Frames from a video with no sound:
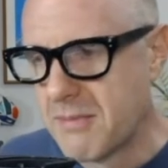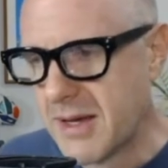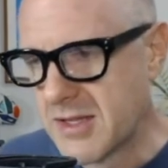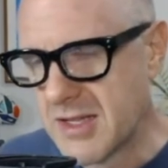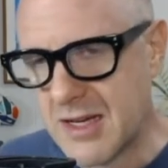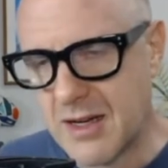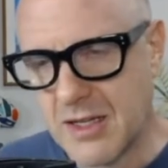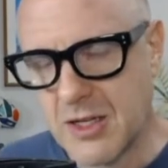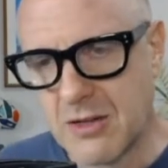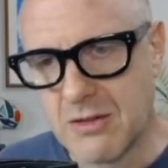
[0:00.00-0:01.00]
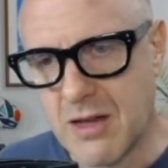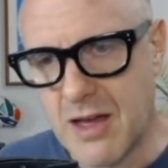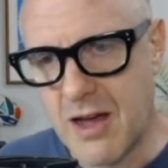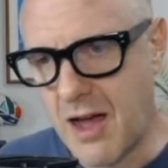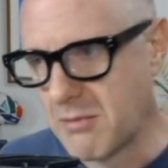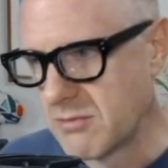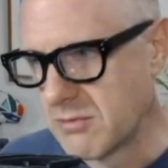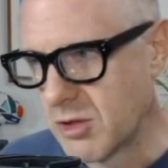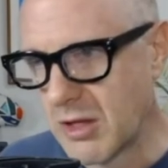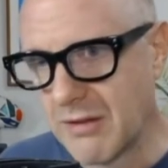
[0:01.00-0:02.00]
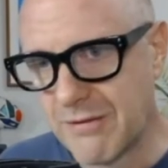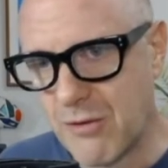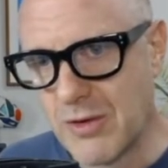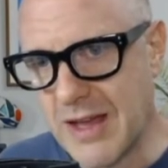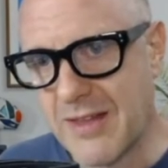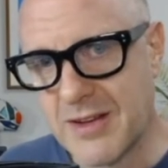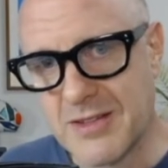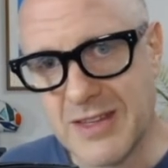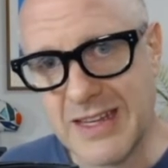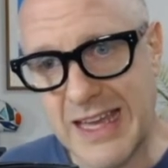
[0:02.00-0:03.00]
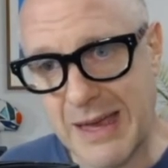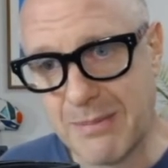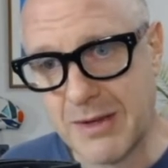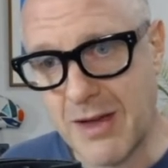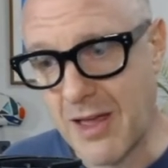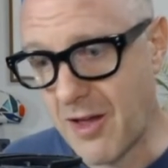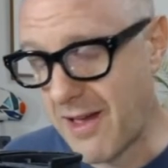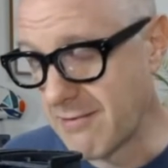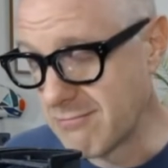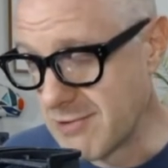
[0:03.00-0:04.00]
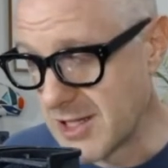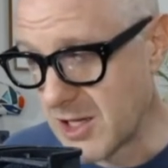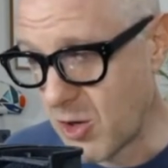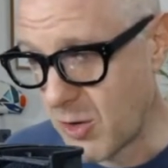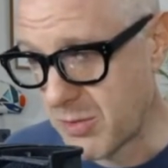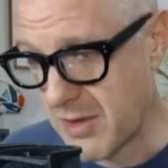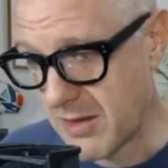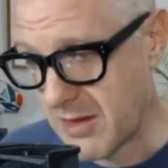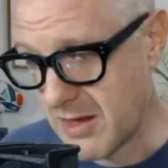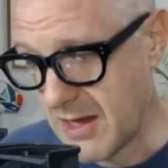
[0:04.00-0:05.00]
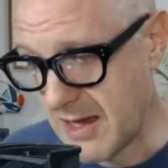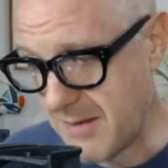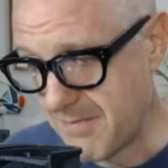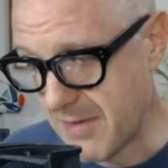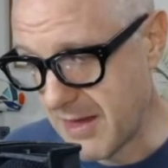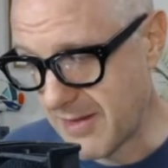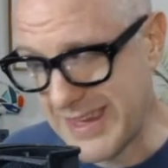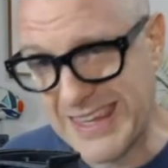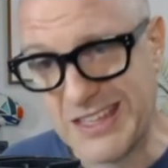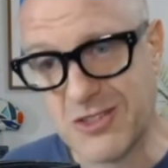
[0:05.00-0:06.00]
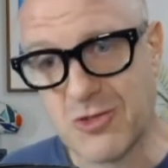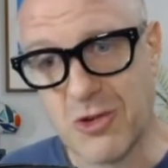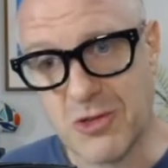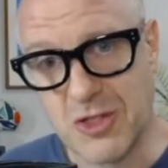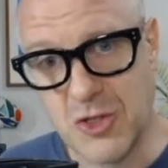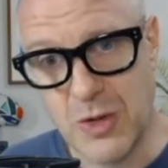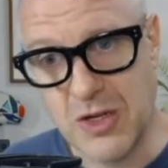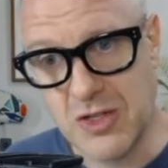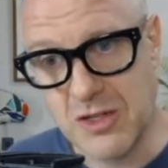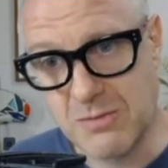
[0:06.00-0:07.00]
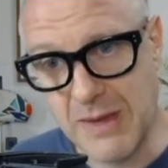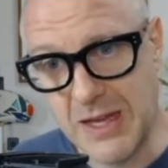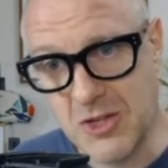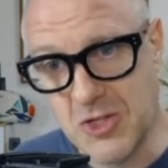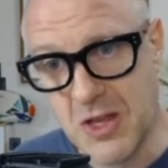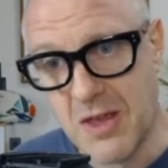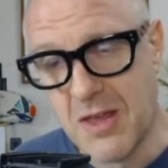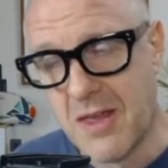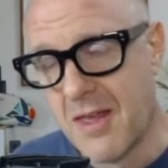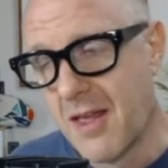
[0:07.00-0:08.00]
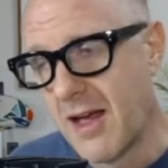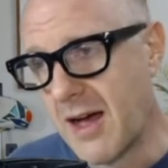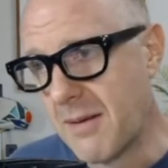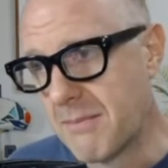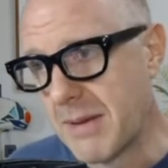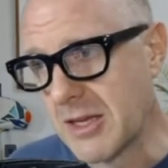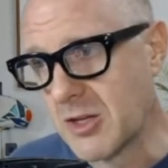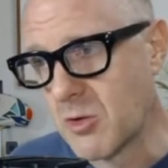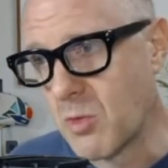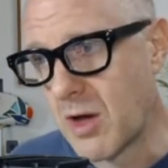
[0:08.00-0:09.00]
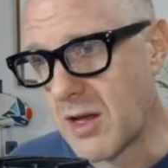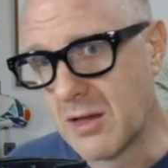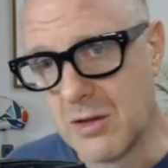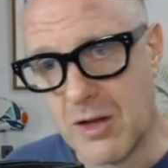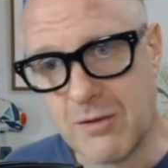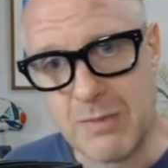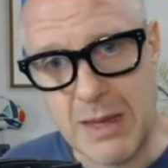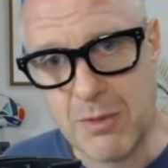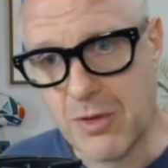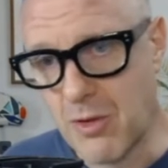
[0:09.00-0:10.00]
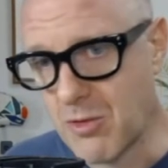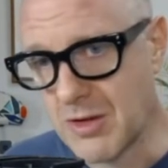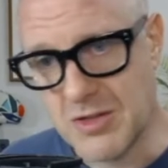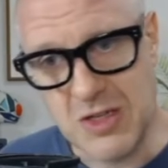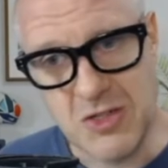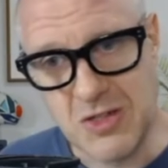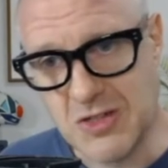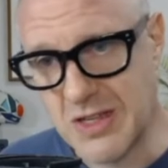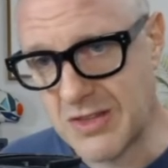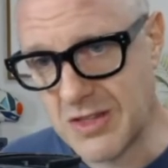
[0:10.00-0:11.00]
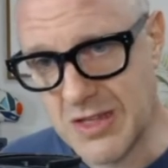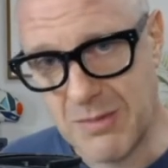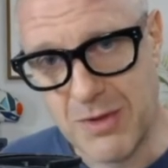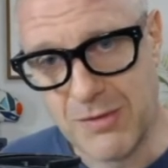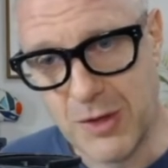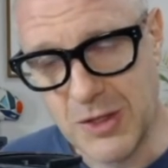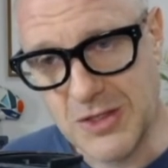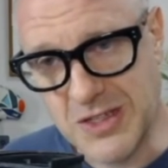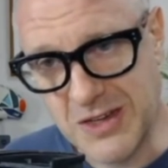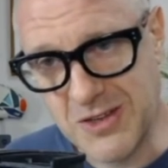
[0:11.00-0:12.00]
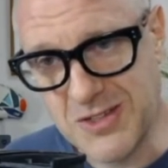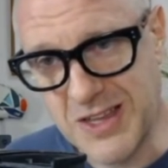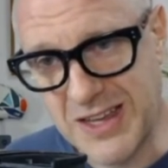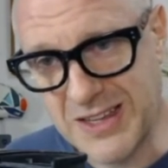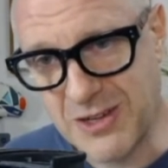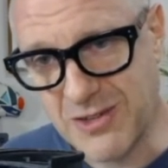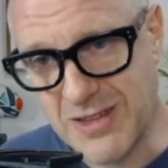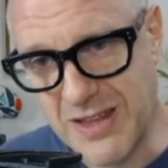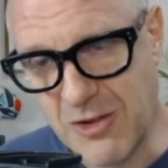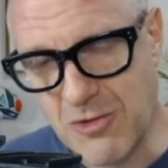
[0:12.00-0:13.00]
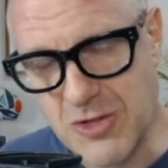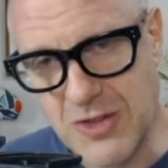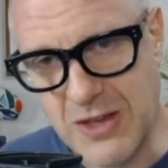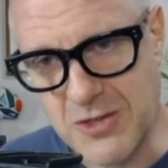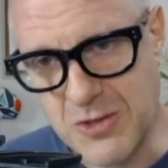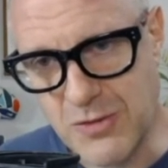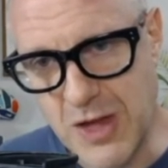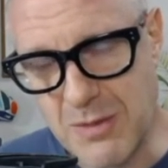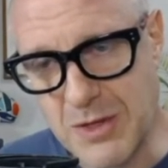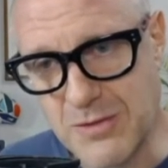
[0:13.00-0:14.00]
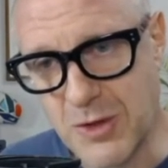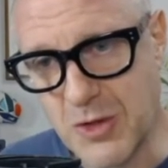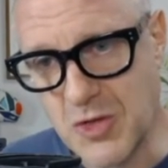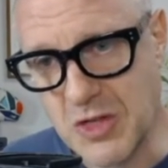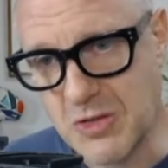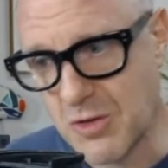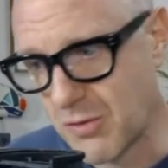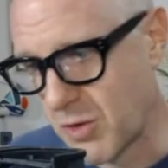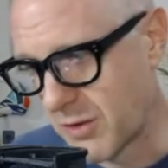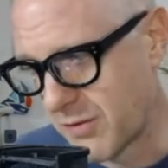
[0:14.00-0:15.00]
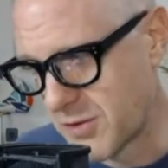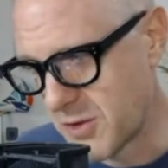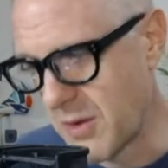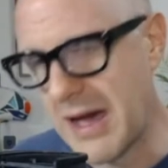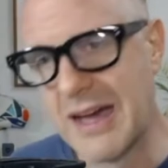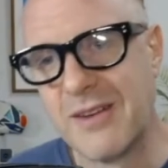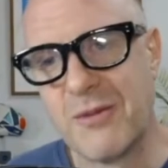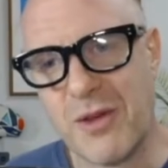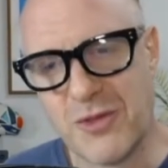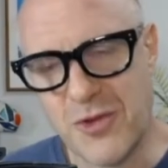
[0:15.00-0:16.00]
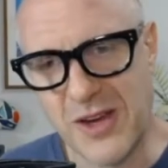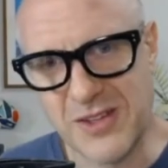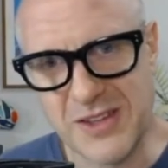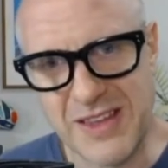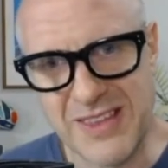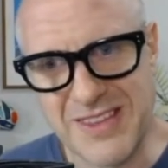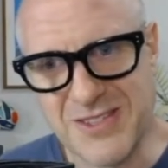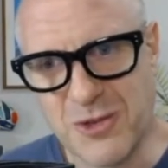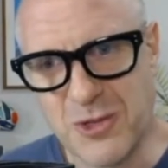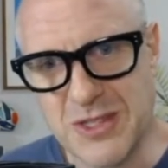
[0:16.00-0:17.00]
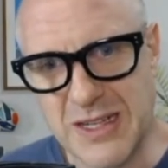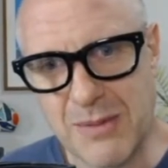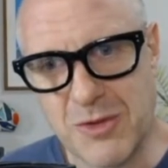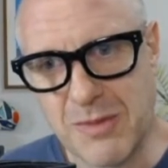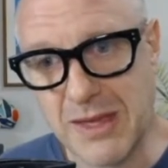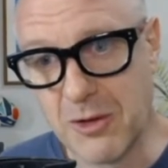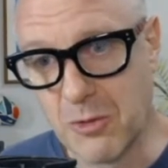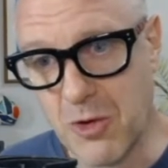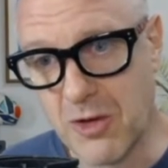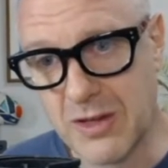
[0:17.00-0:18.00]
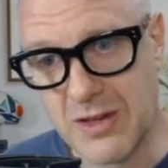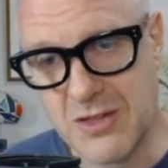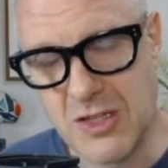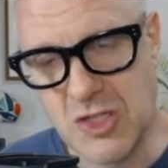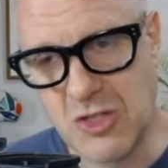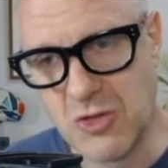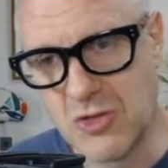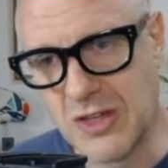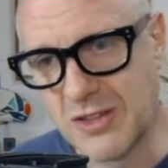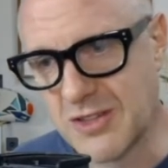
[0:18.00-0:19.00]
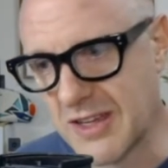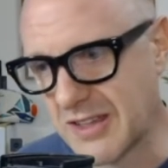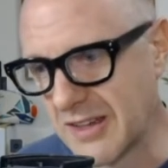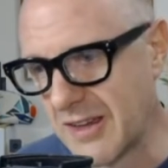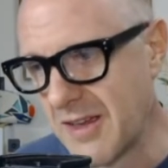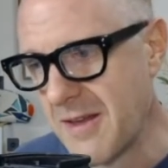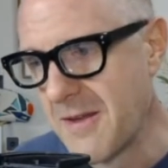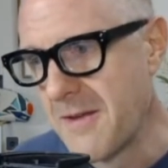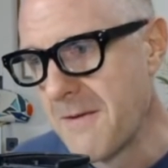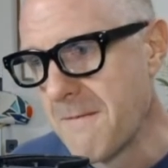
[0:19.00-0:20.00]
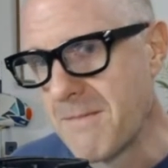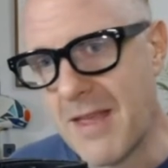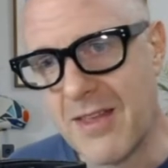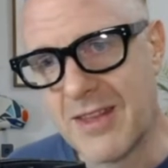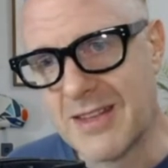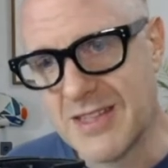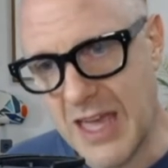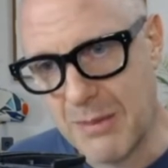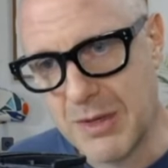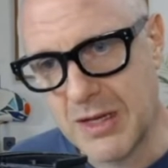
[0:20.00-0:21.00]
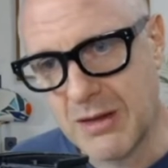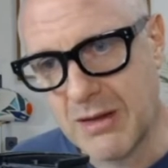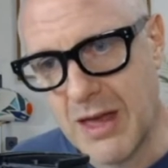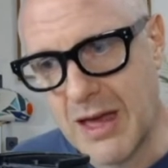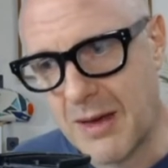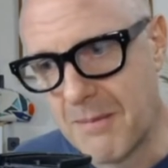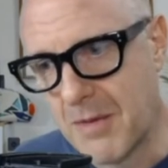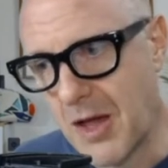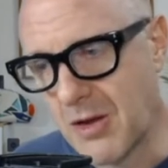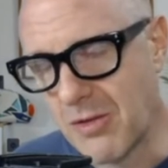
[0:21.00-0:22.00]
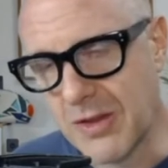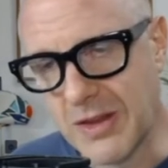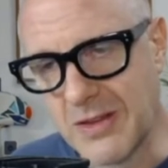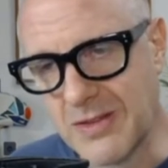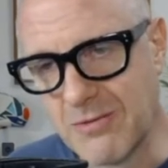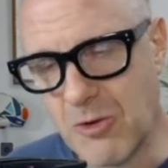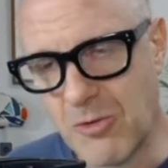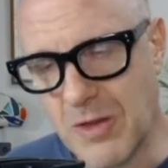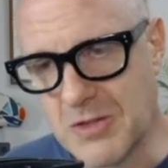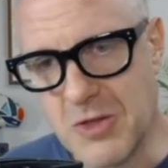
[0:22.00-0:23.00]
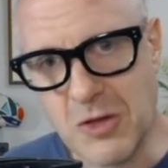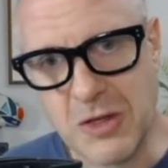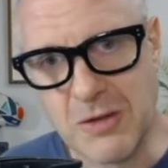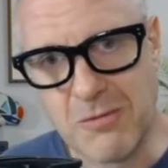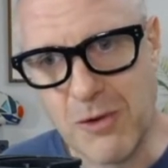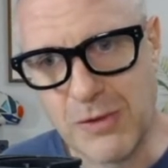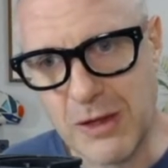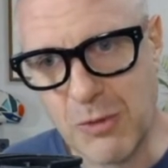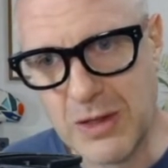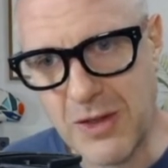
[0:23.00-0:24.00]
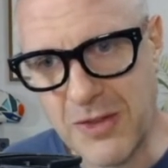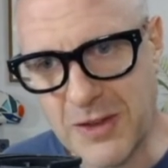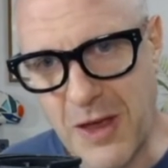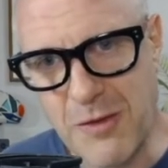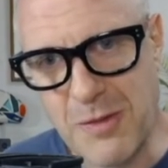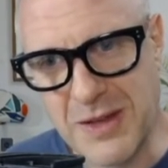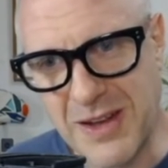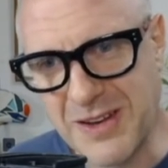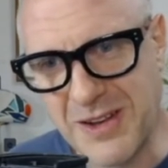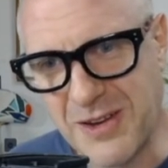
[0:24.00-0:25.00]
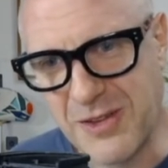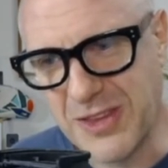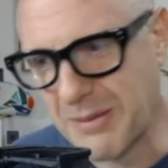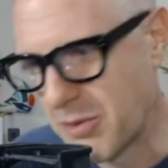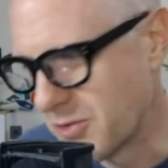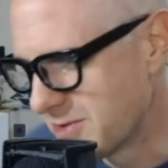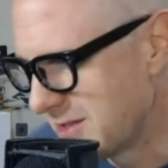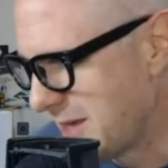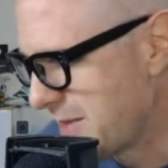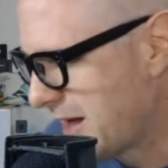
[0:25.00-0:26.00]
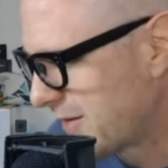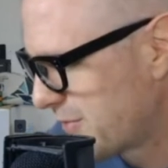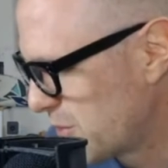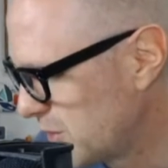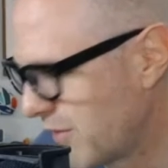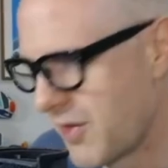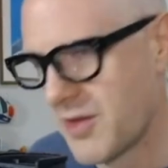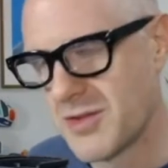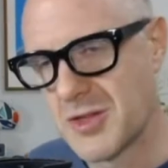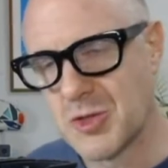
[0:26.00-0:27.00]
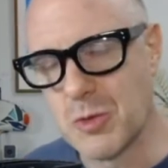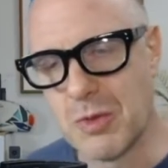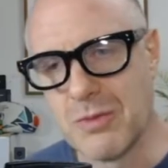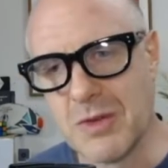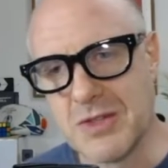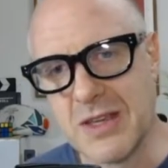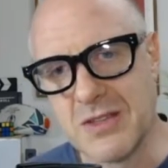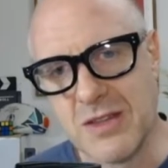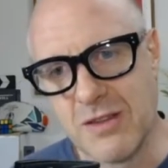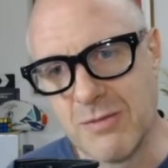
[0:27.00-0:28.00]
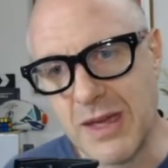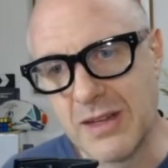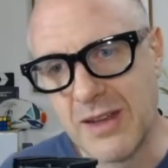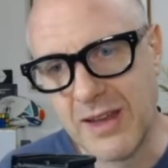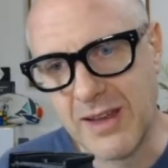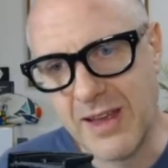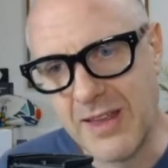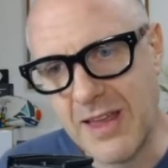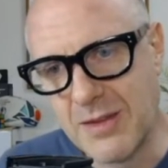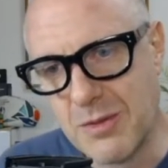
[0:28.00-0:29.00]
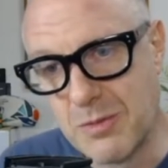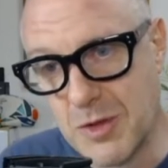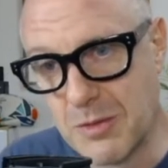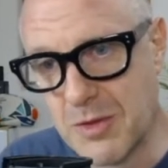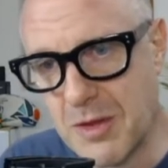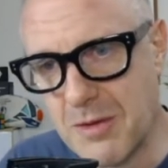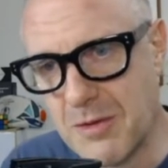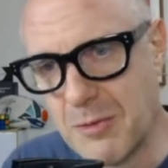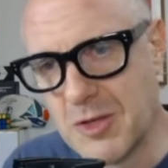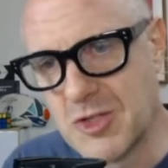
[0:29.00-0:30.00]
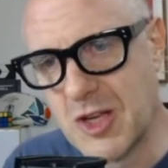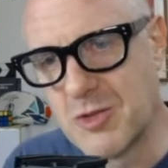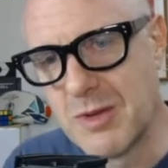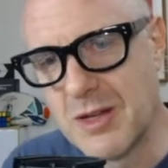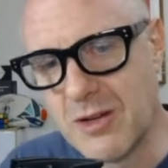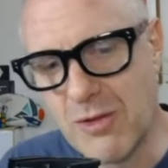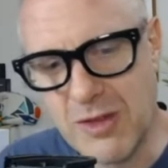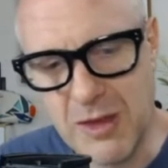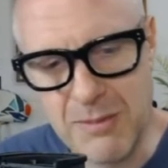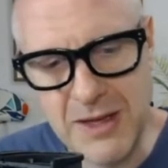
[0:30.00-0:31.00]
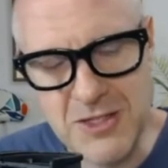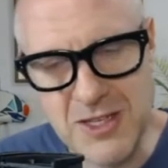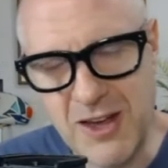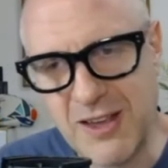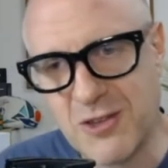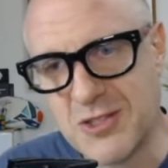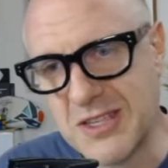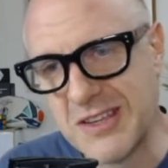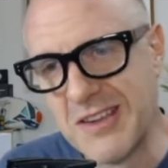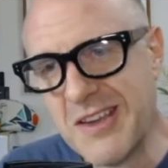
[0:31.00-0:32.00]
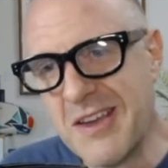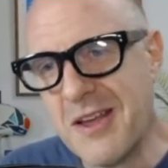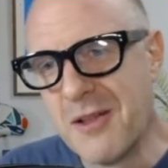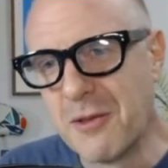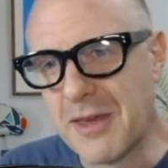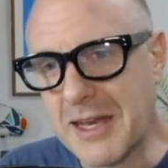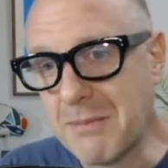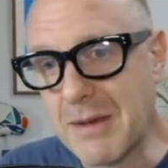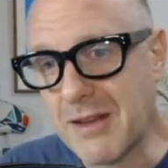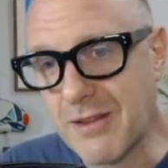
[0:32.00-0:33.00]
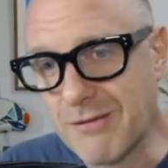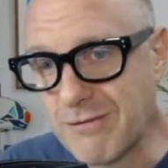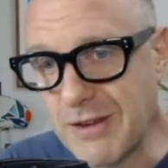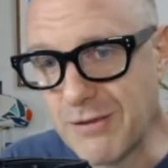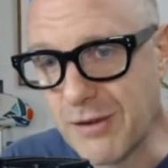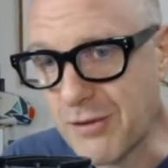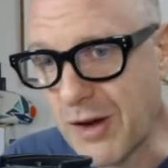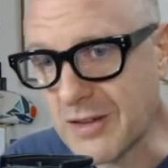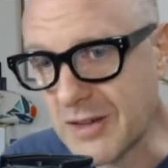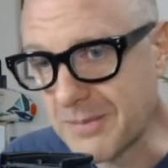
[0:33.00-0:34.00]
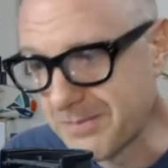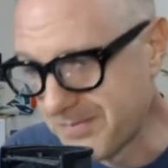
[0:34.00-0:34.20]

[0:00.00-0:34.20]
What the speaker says: But, you know, I'm looking for, now that it's going to happen, I really hope that the heat stroke situation is managed. But you know what? A lot of people, the organization to set this up, the volunteers, you know, hundreds of thousands of Japanese volunteers who have worked so hard with trying to get this all set up to make it work, and it's such a huge undertaking. Now that it's happening, I don't think it's not going to reflect well on the government. I don't think it pulls them out for all of the stupid mistakes that they've made and the misjudgment. I don't think it makes the IOC look any better than FIFA, frankly.